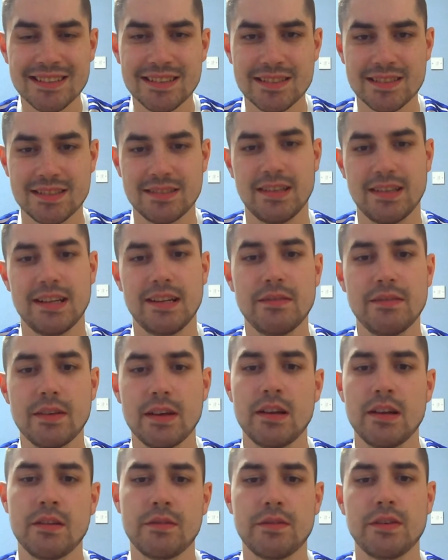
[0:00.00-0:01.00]
to leave
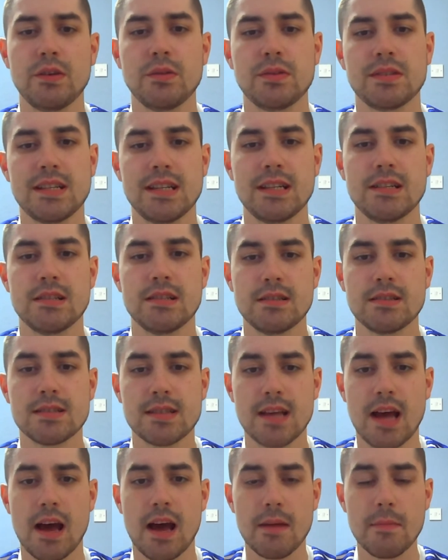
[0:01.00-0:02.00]
in a few seasons'
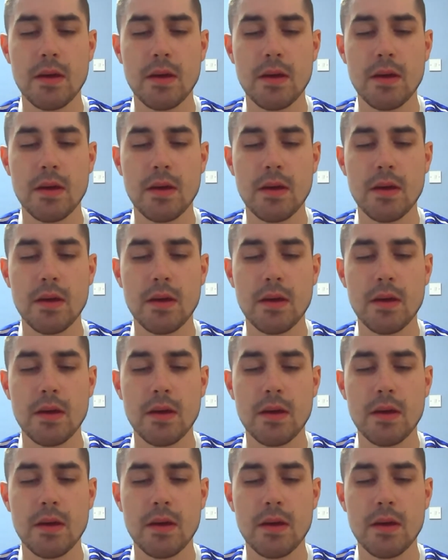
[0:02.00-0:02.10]
time,